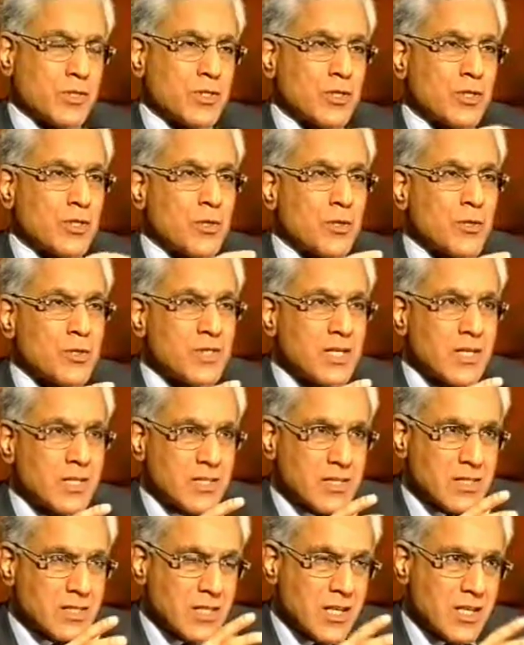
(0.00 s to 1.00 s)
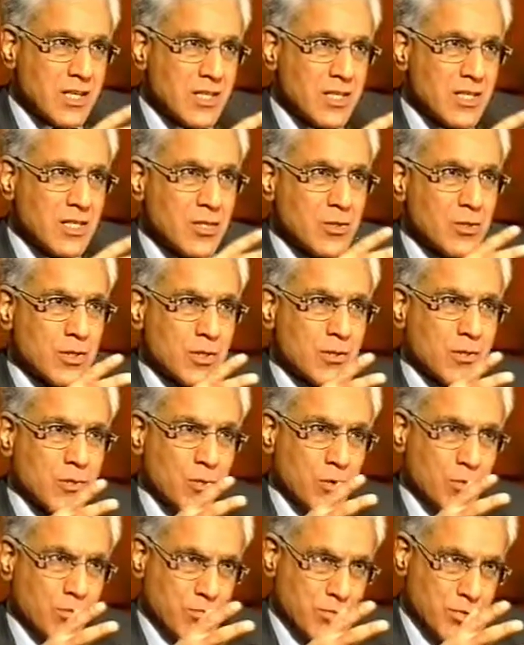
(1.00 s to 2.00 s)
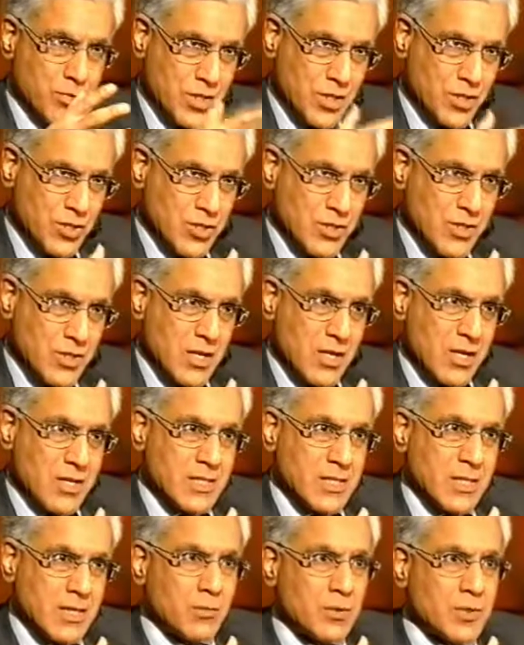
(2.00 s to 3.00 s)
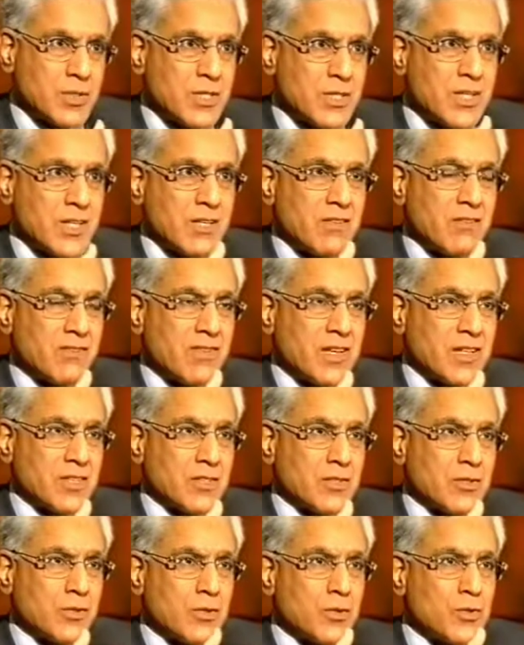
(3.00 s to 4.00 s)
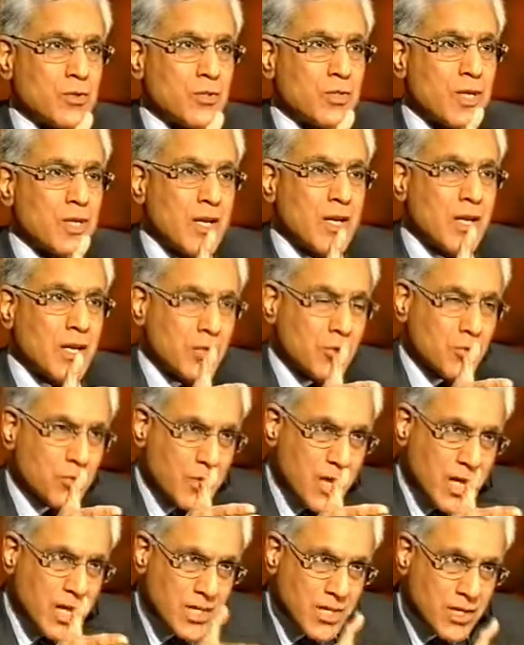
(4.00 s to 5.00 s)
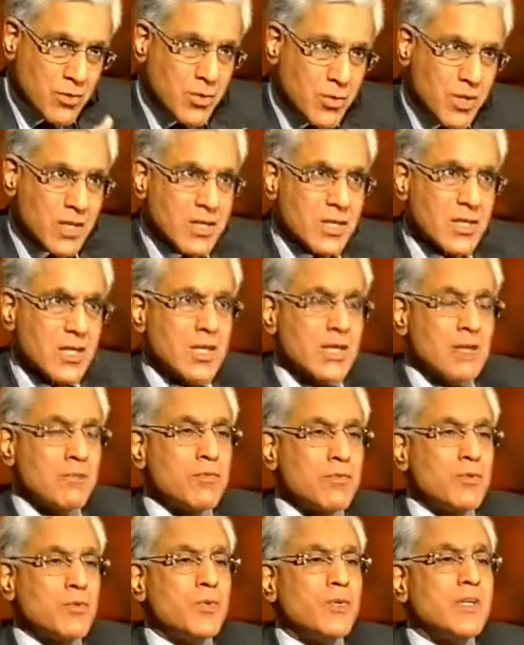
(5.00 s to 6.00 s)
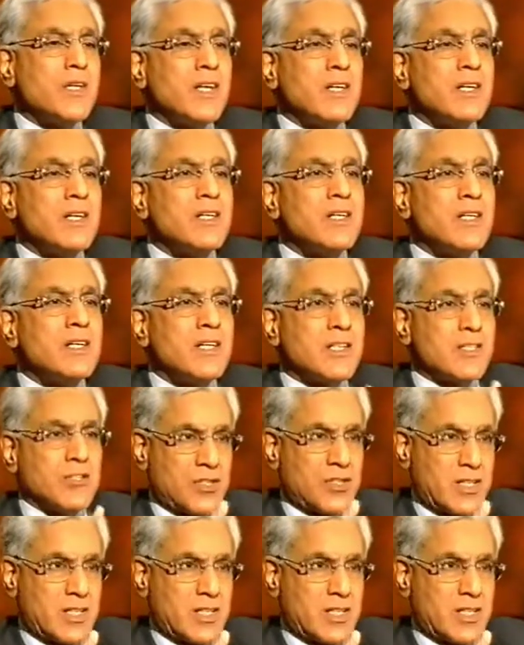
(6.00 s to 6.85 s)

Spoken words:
was the close understanding and cooperation, some would say, in fact, the close united work between India and